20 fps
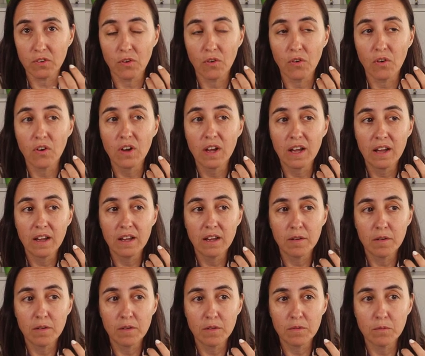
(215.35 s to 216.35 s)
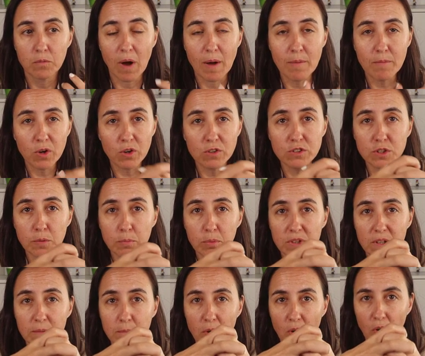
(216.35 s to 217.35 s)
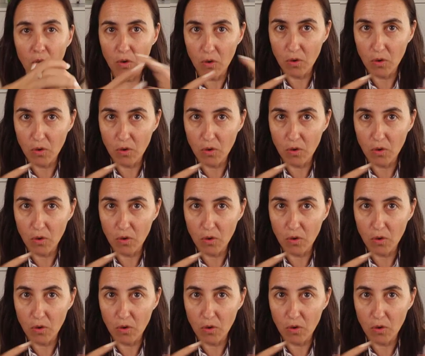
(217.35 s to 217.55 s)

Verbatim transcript: So I'm going to put them